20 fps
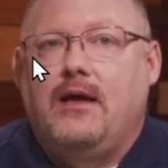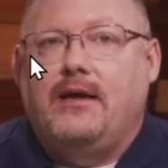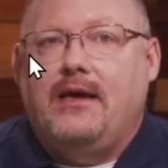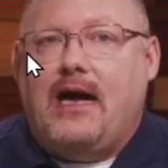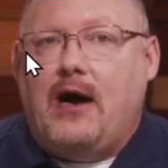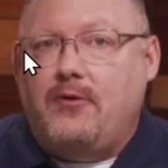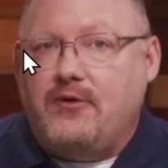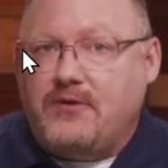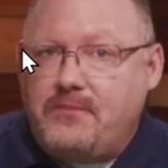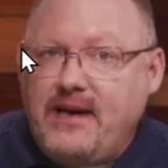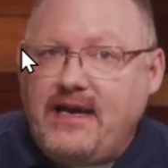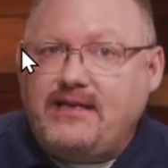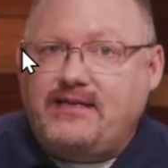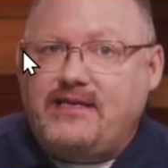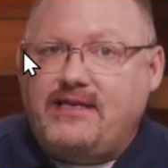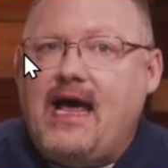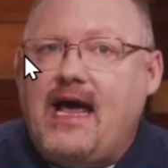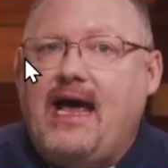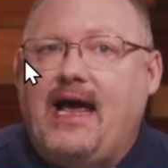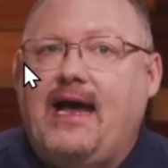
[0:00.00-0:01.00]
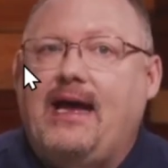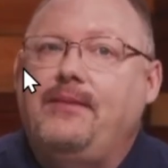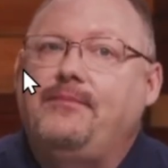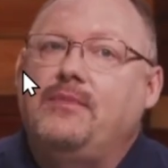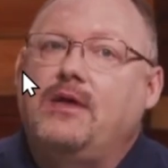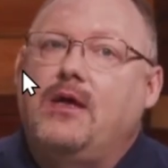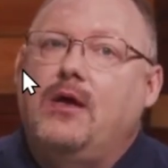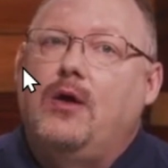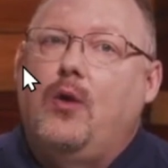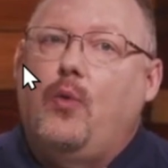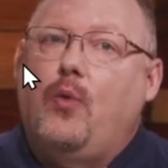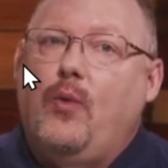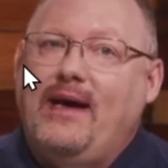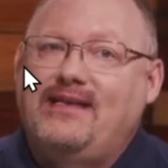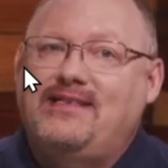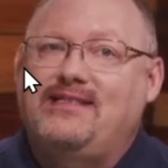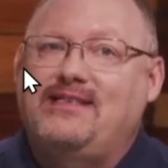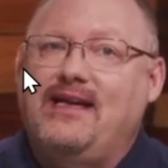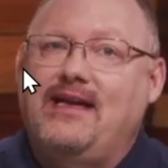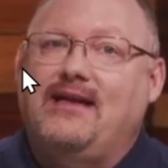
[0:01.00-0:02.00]
Now with PTA,
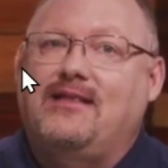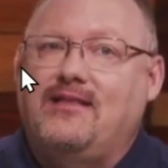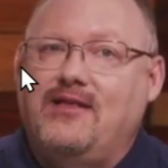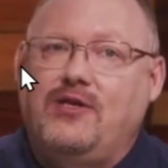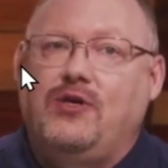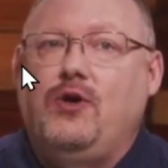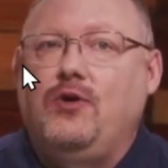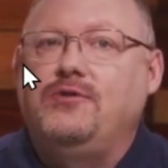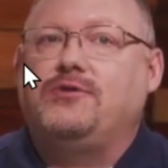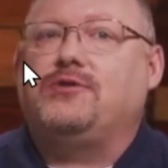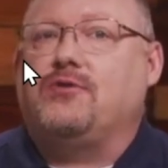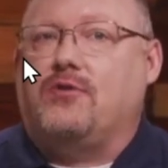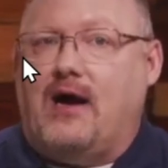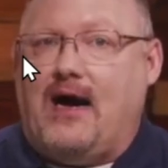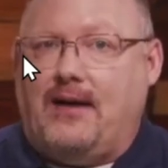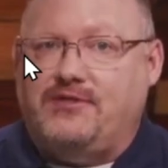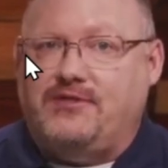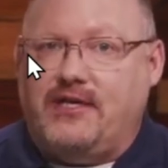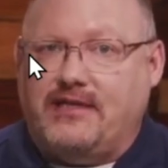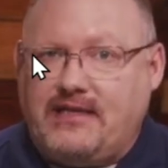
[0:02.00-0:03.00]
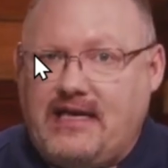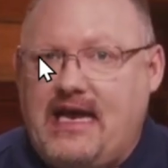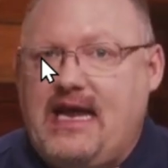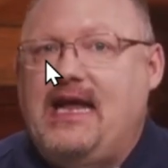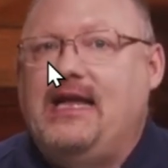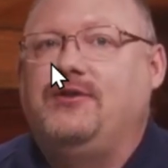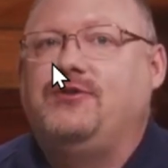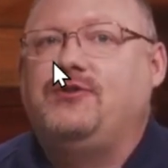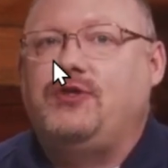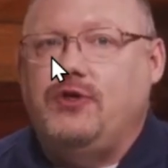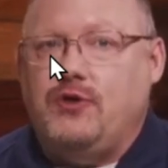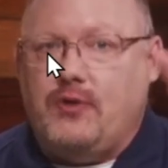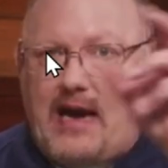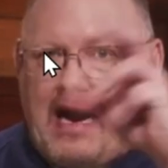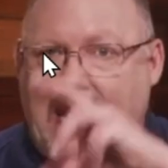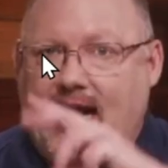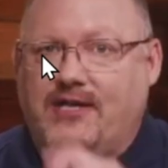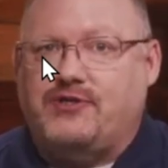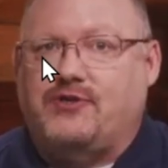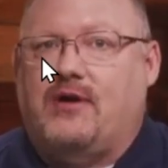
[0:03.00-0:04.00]
we sync the user object into
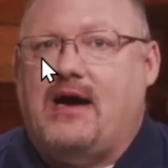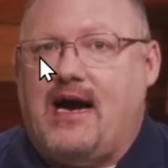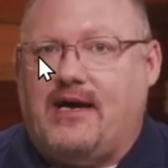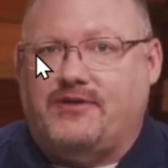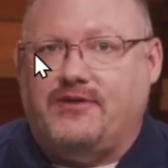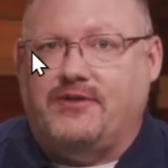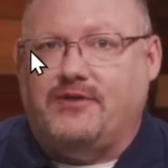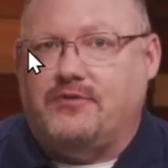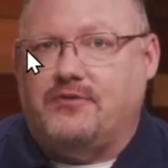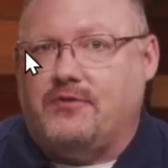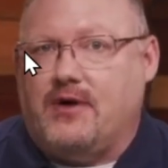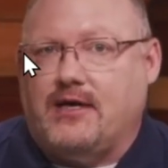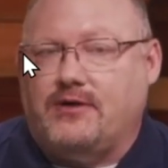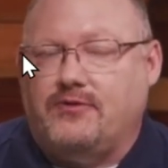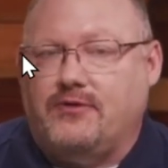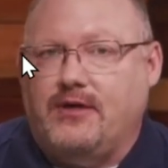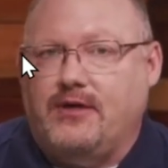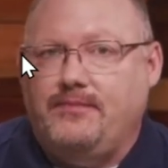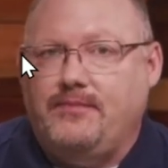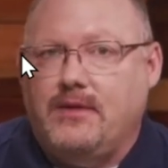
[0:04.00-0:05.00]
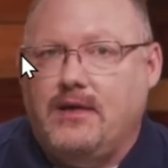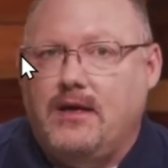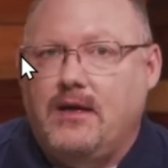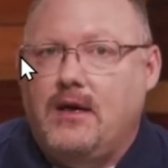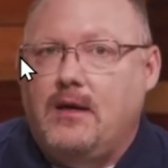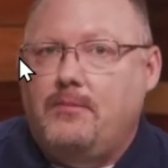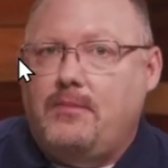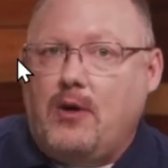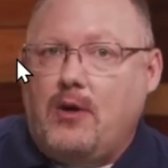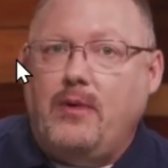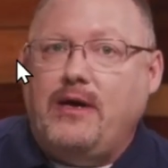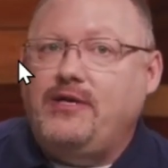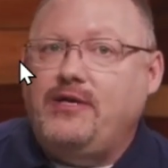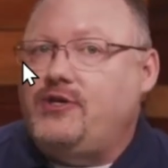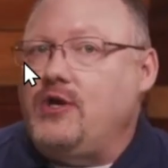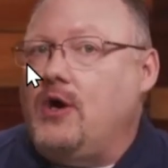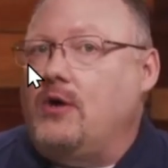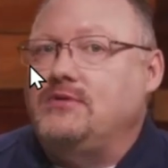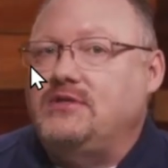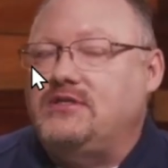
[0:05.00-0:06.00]
Azure Active Directory, but we
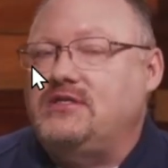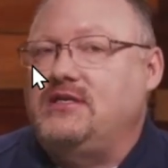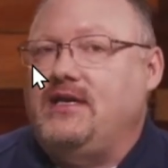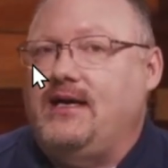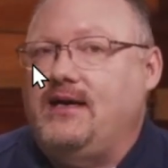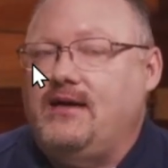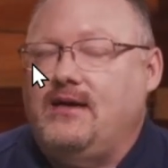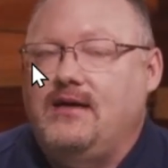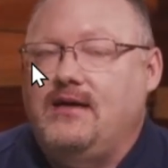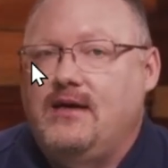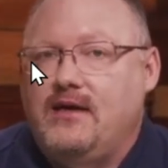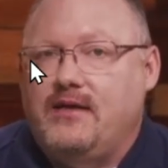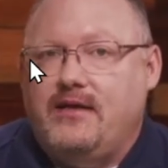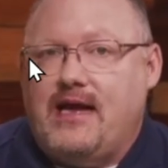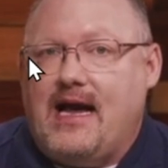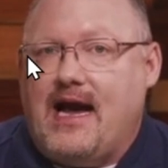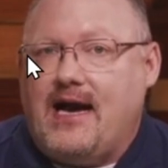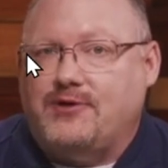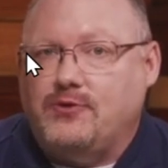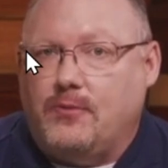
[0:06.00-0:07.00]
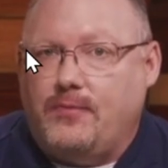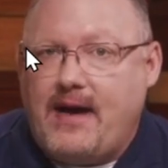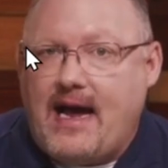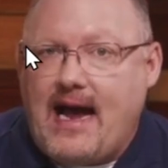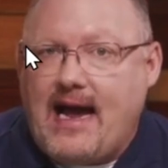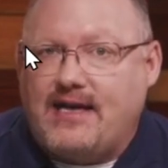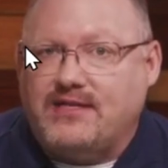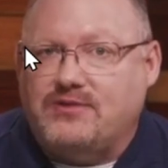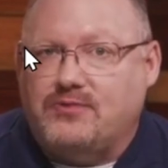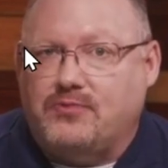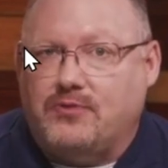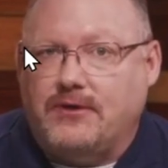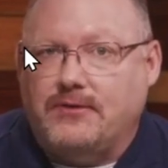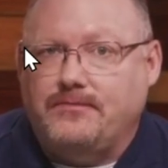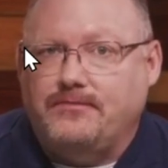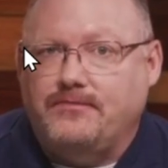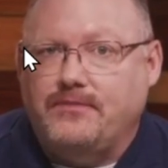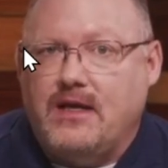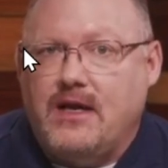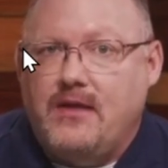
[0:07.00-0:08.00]
don't sync the actual
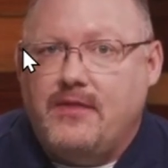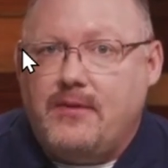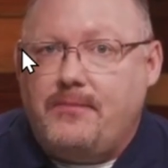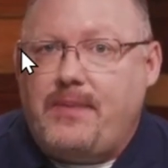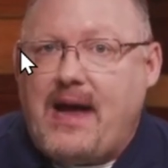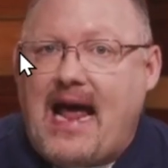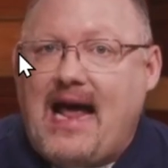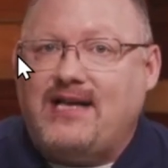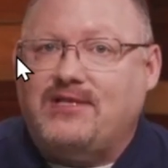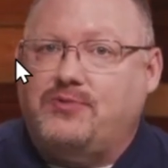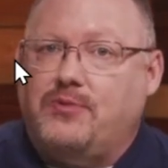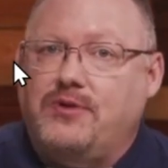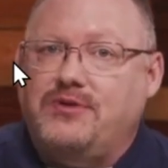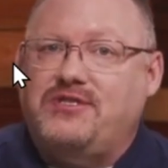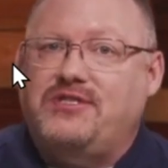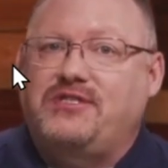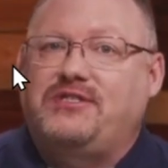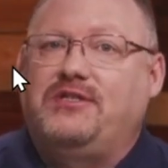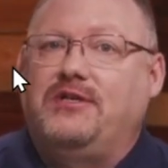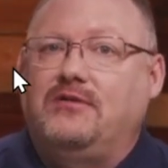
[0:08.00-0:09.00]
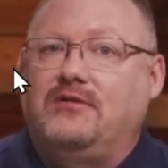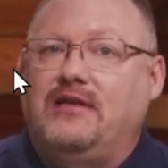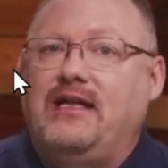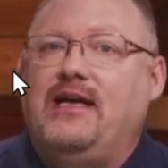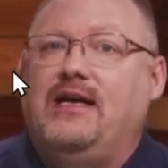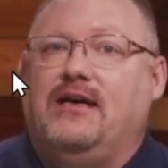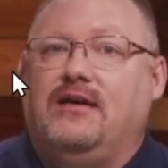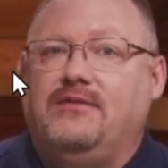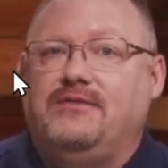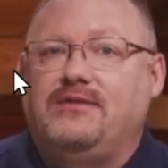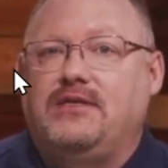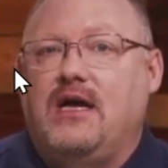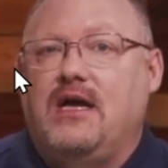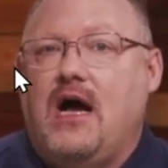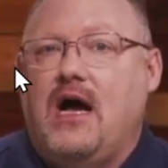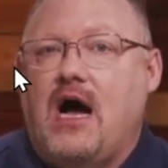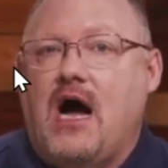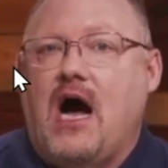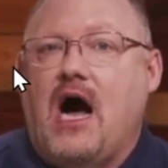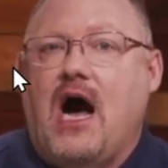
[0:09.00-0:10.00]
password. The password still lives
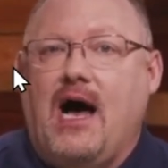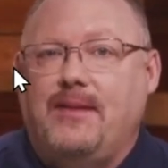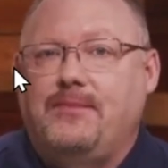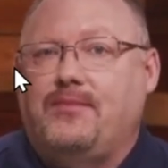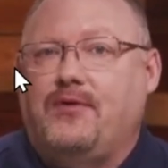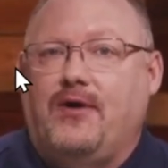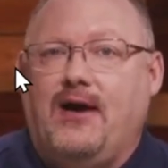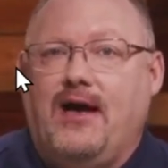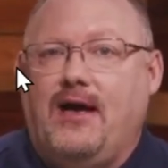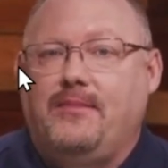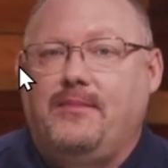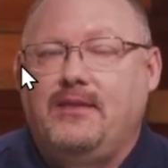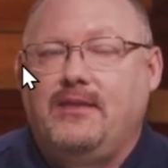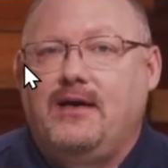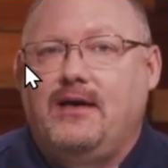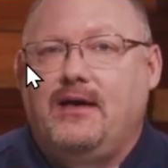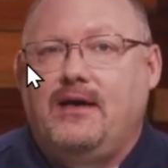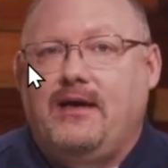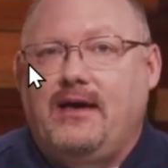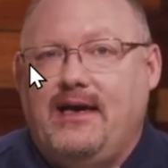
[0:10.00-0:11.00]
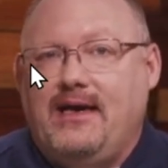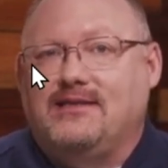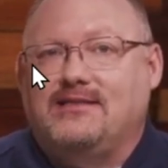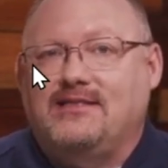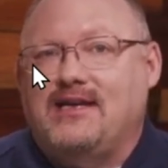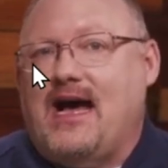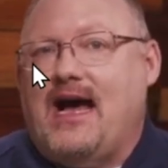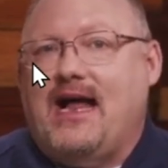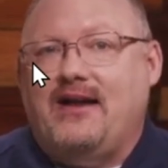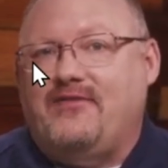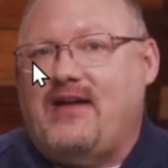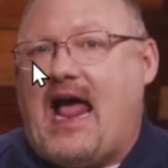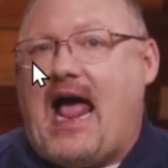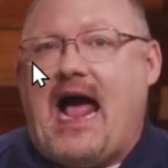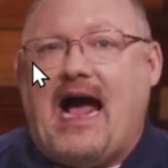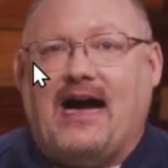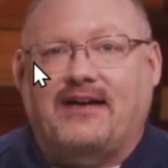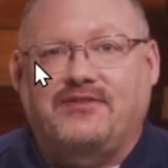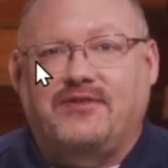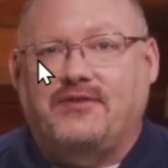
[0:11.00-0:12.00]
on-prem inside of
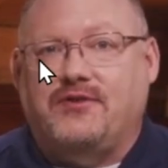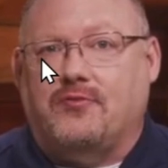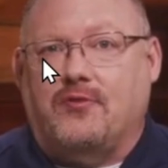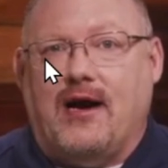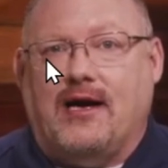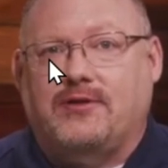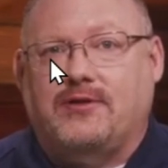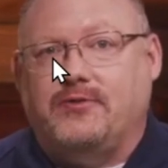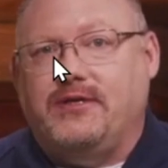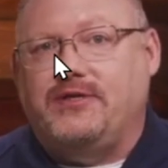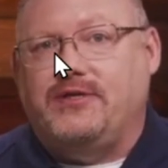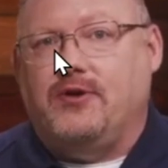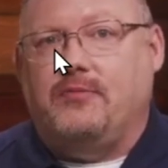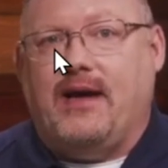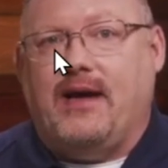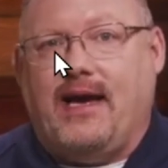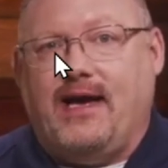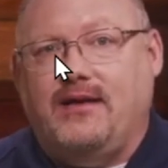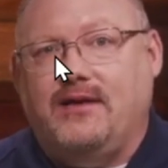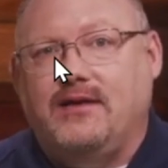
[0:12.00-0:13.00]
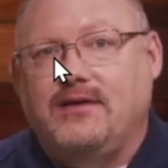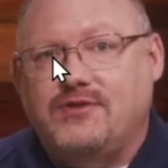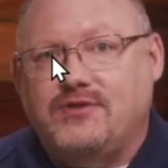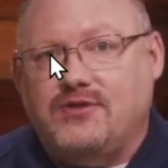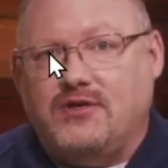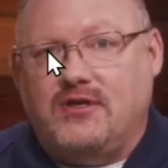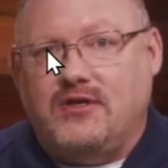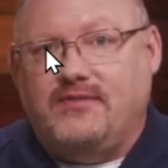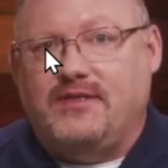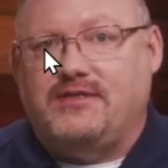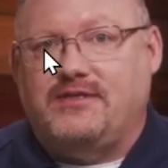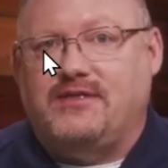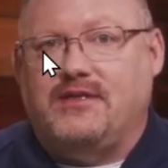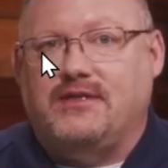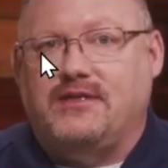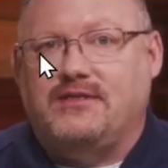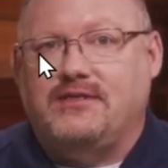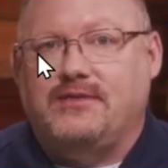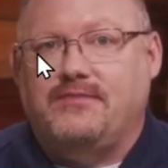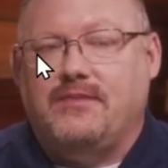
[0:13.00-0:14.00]
Active Directory domain
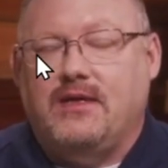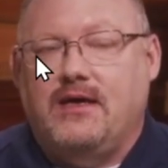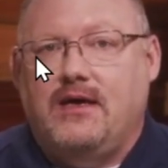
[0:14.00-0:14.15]
services.